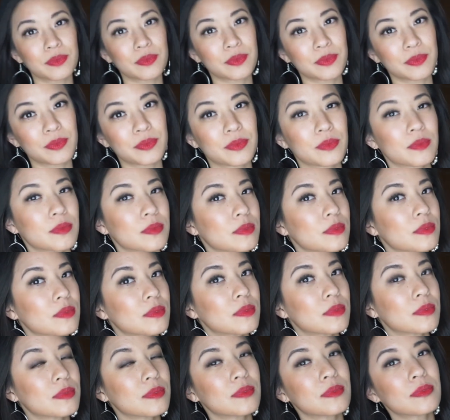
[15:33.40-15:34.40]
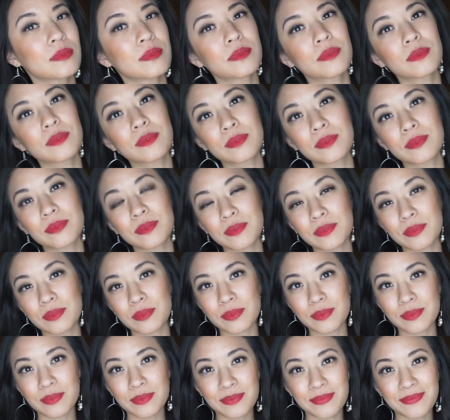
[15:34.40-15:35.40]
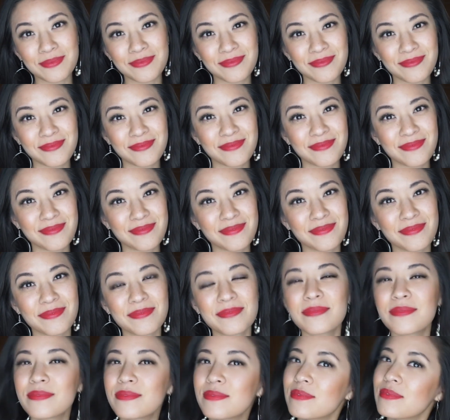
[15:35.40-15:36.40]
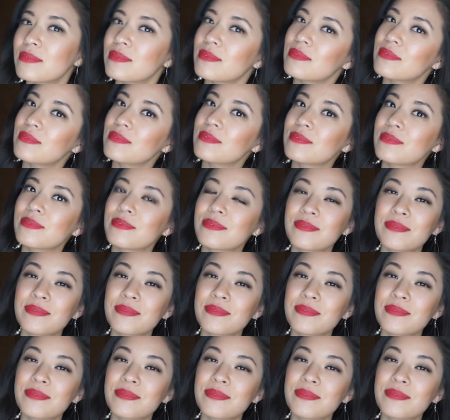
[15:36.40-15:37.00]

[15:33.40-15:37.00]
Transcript: As you can see, the lip actually matches it pretty well.